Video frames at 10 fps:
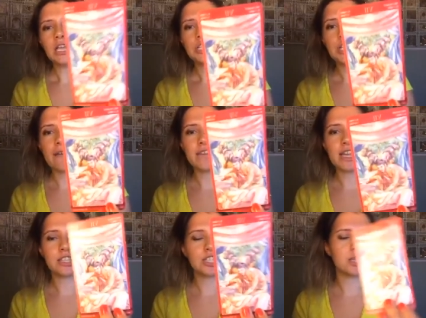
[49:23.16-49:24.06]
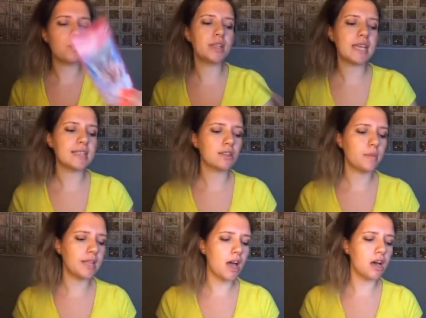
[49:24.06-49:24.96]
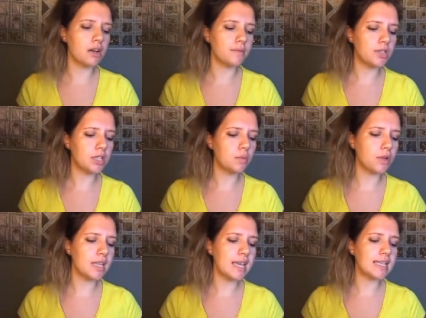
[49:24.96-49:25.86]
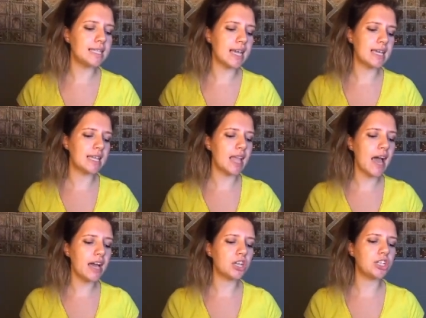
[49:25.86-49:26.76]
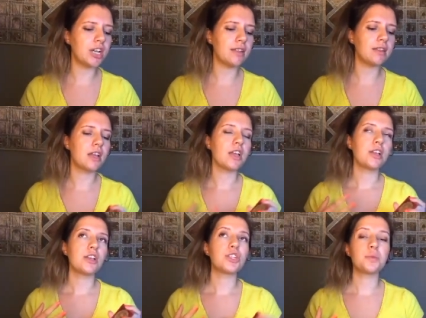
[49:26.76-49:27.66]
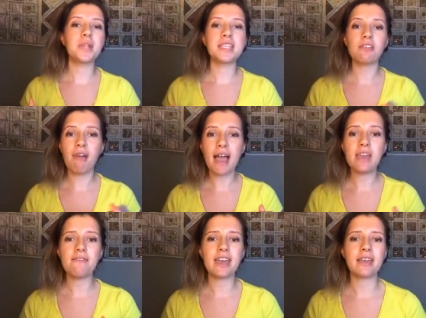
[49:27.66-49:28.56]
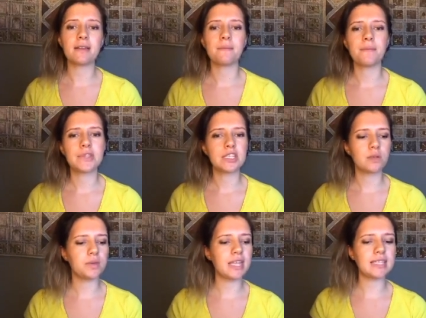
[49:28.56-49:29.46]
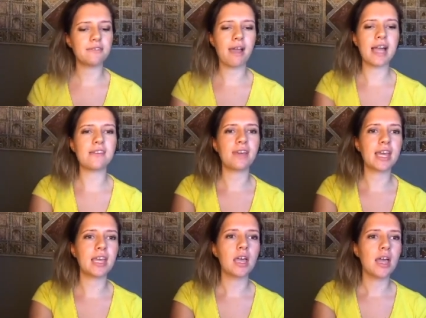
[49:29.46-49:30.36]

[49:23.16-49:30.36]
Chariot, someone is coming home, someone is taking action, someone is arriving, someone is arriving.